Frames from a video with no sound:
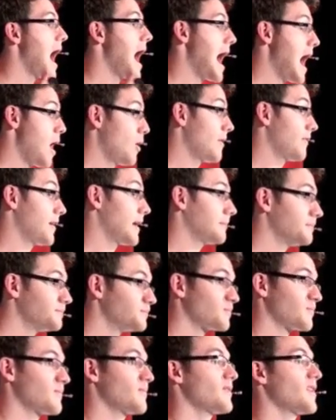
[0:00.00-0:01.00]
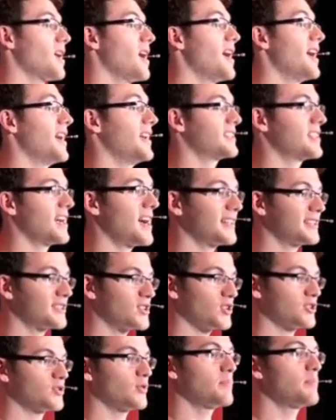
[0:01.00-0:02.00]
However, it has
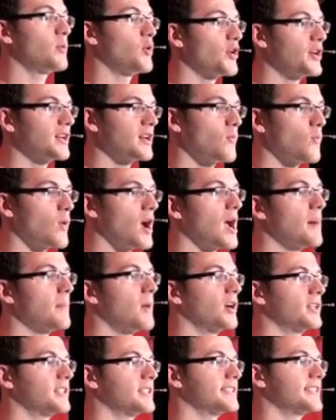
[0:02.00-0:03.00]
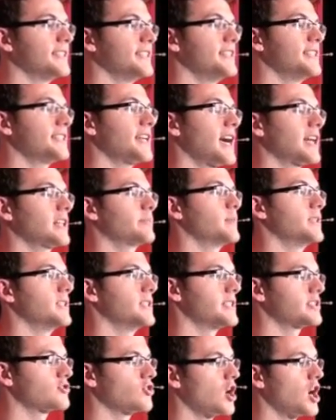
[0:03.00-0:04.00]
got to a point where my disease has been
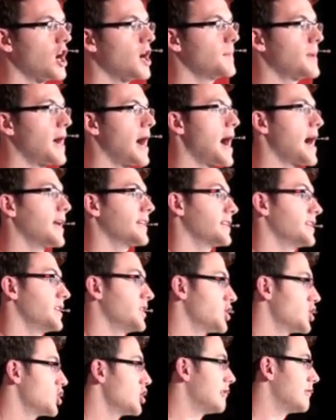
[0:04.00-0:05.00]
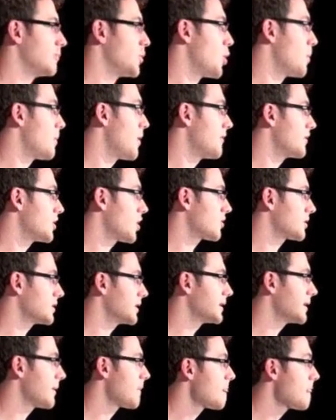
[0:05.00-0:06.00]
described as incurable by the
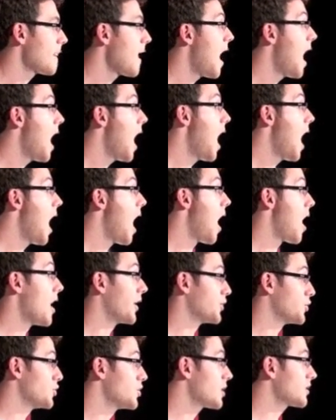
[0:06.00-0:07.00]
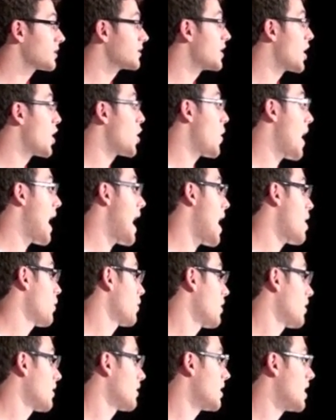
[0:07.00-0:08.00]
doctors. I do not know how
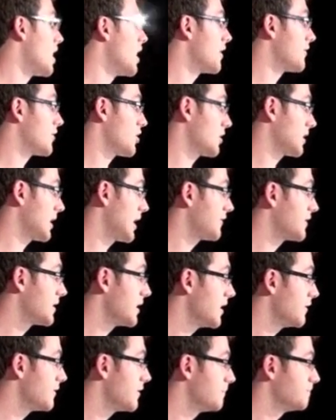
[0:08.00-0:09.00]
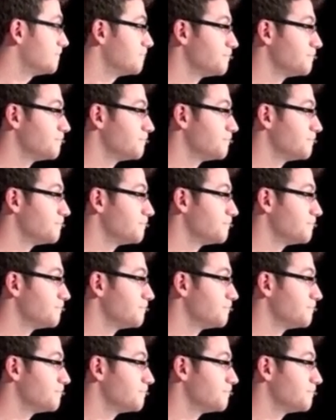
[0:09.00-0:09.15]
long I've got left to live.